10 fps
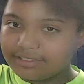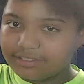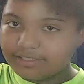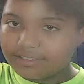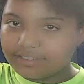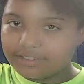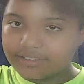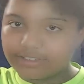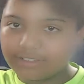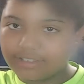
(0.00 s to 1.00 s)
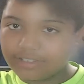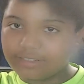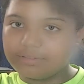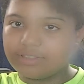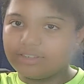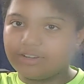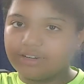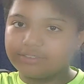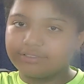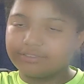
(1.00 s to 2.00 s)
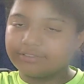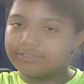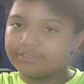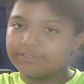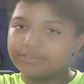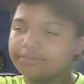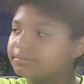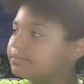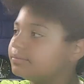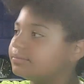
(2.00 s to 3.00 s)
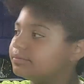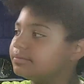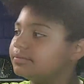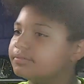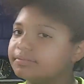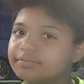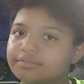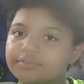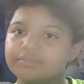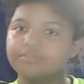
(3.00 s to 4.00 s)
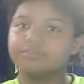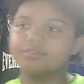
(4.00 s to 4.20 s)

an X here. So I'm intersecting right here with this